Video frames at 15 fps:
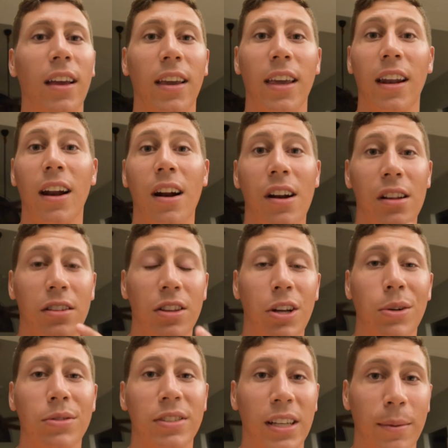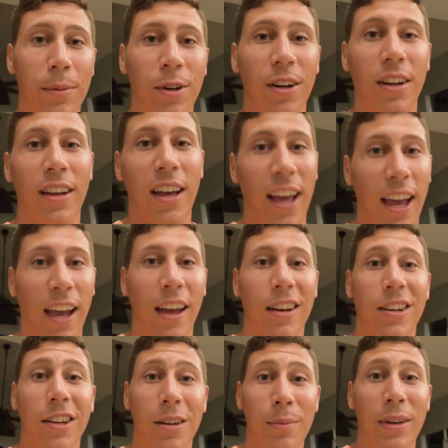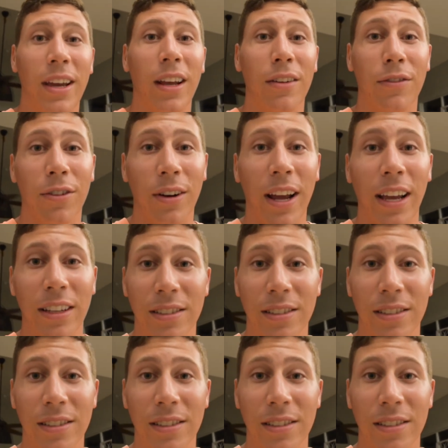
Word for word: get it on a low simmer, and you're gonna be in for a